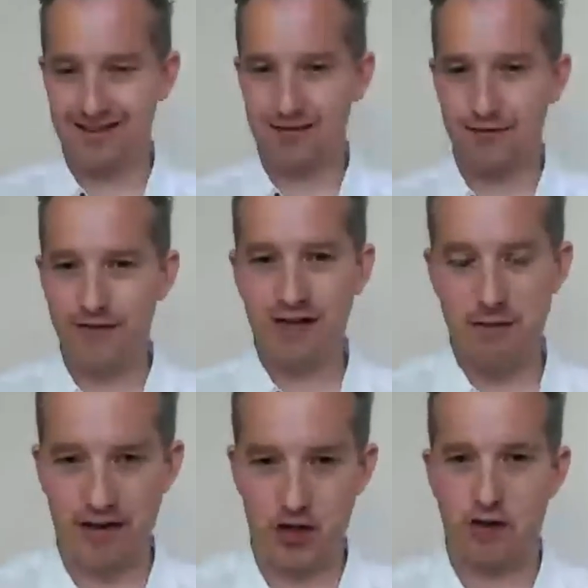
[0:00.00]

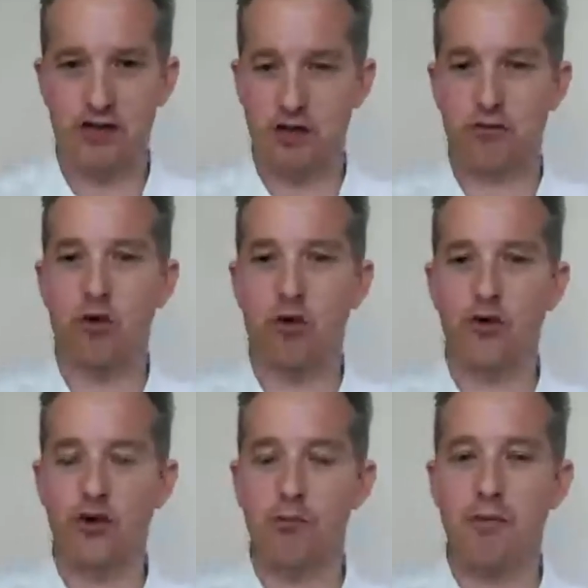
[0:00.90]
50-minute sessions. I'll just
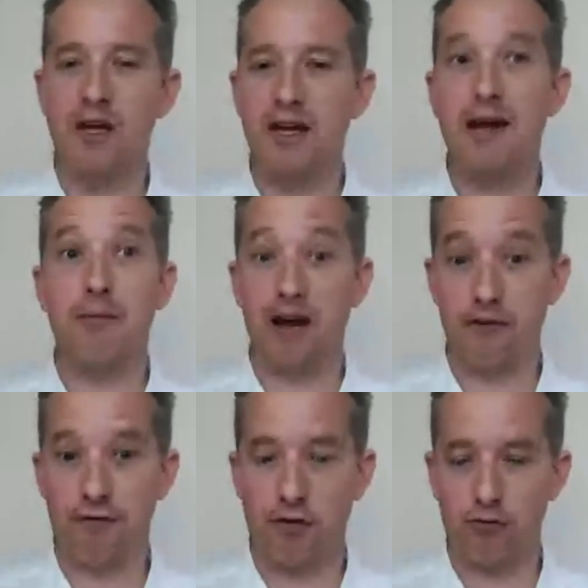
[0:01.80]
record them in
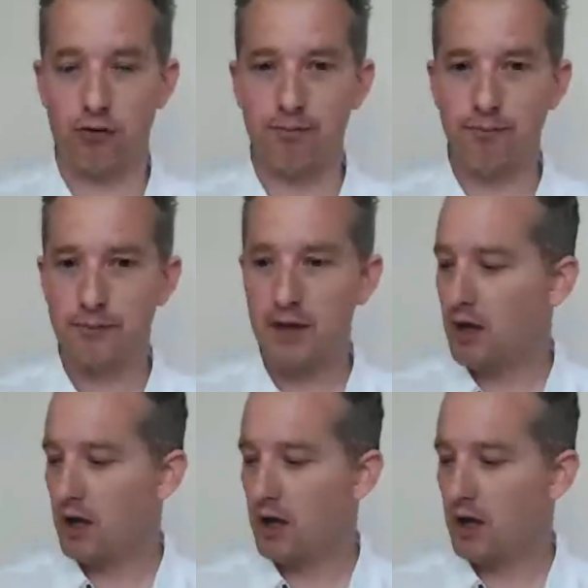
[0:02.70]
my front room.